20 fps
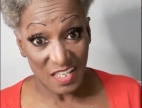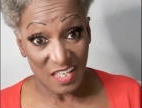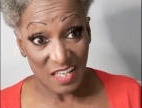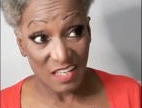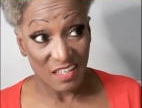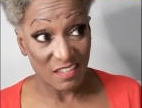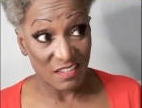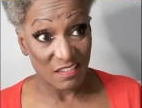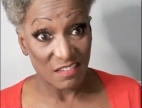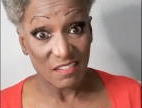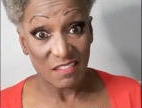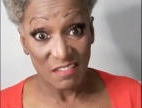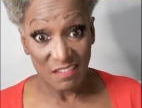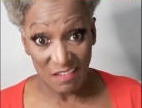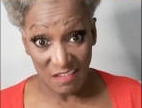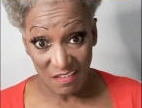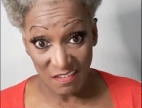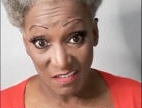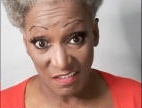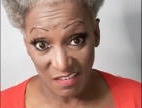a little
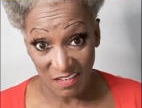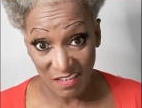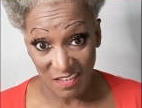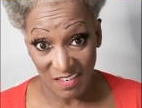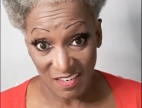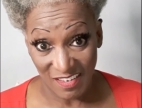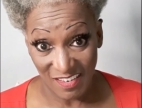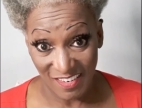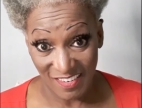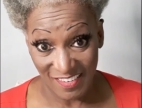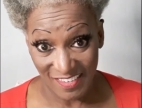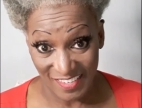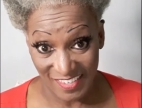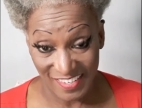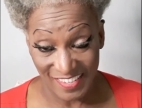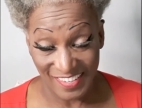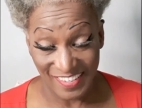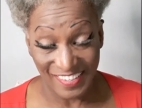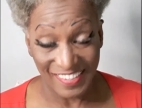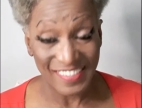longer. All
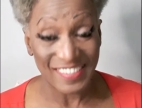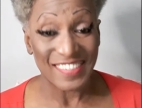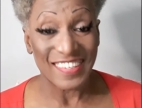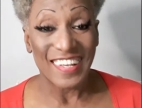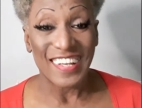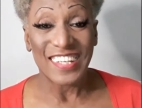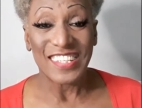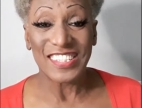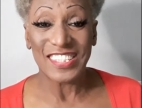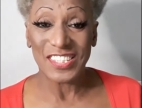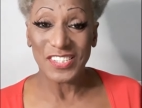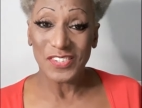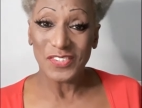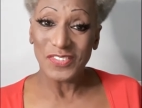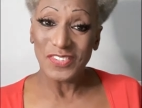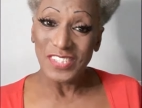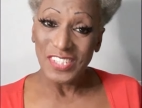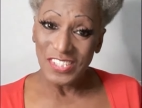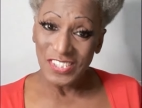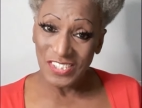right.
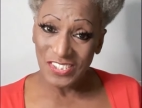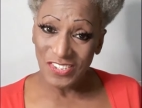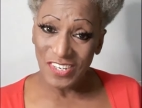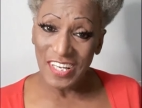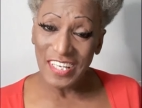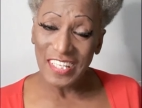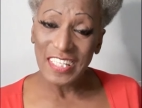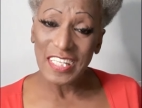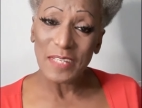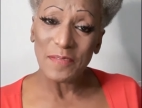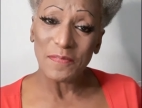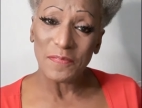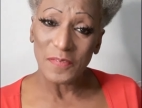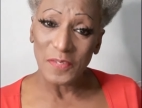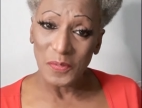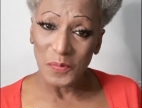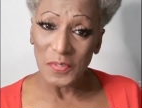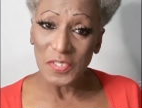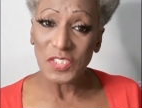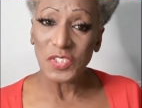So you try to keep
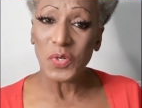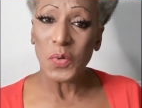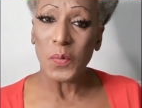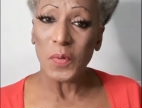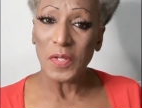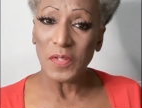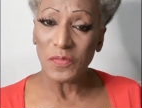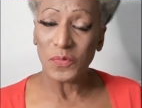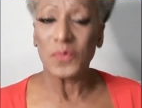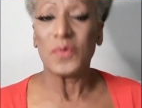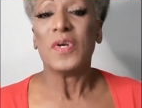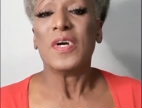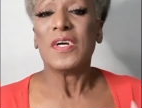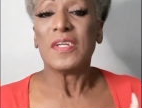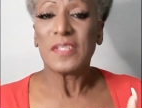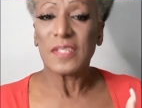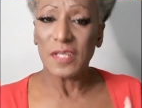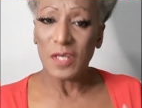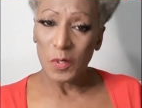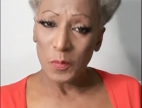fluids going through
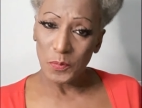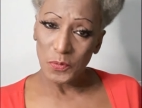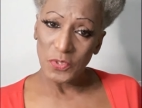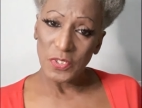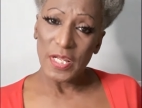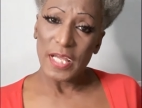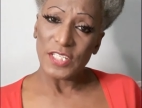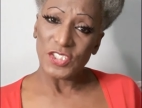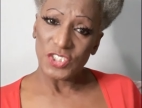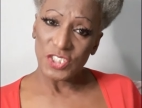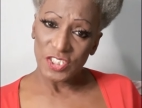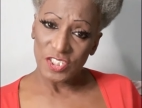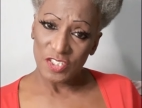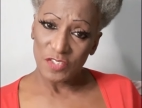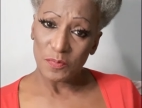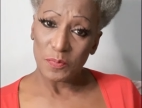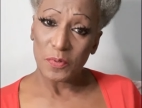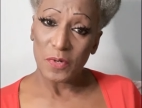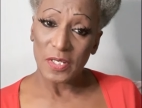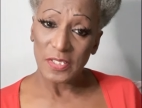to help your
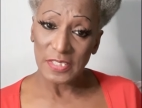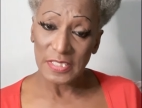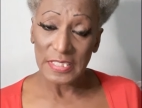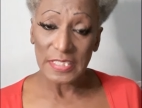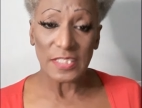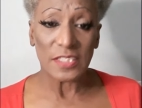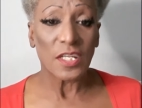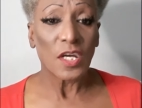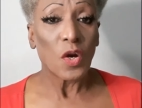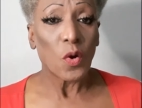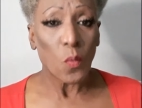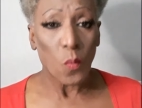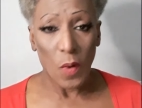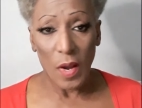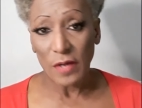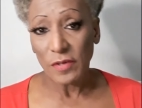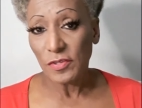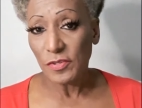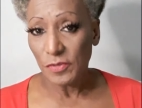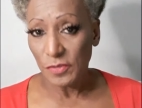digestive process
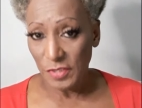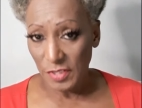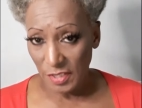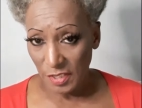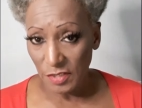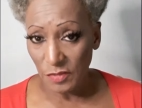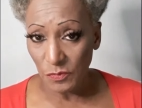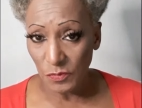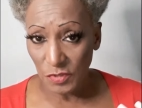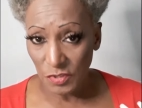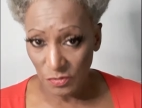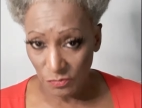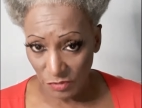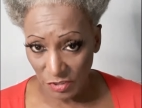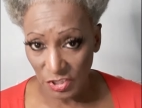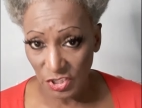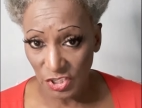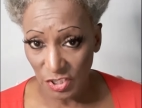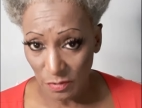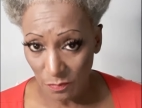while you're in
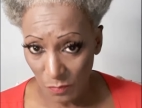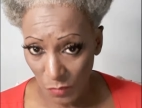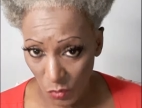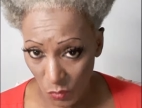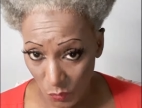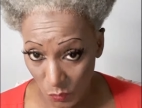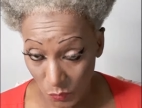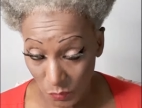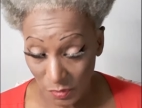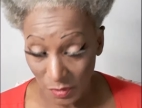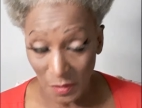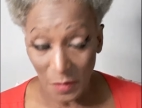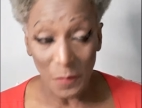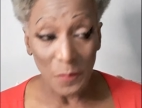restriction mode.